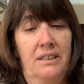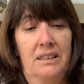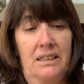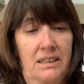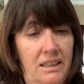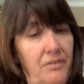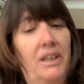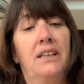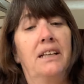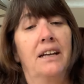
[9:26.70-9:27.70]

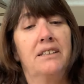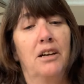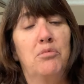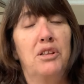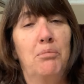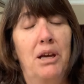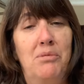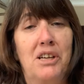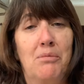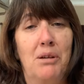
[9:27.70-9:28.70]
living in that time with a
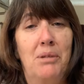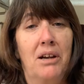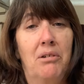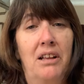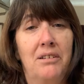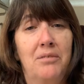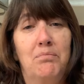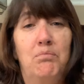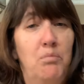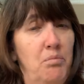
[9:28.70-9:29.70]
baby on my back,
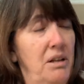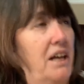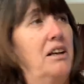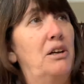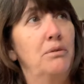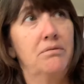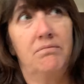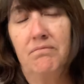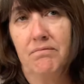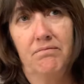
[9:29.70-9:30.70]
let alone
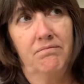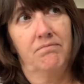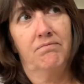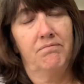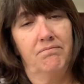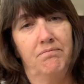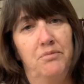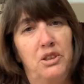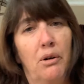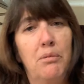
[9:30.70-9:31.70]

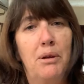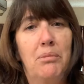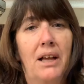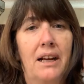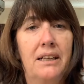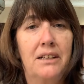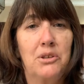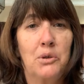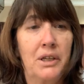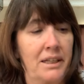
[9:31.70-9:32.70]
showing people how to get
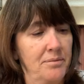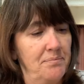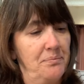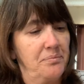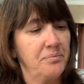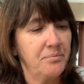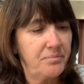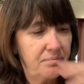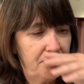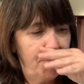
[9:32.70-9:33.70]
to Oregon.
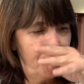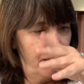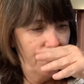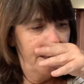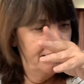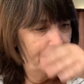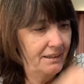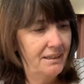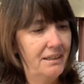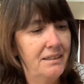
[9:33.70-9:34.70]
And
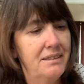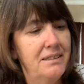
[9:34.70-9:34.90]
then the